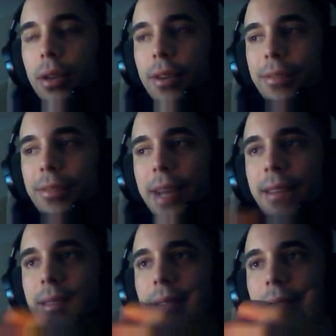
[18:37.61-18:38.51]
I've
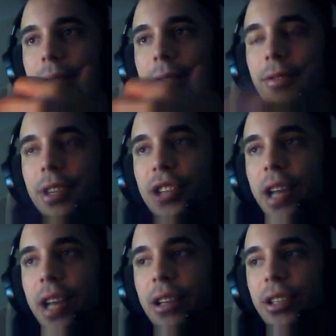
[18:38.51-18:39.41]
passed 3
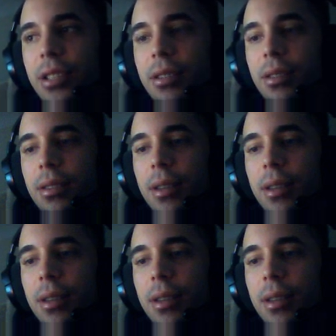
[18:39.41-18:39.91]
challenges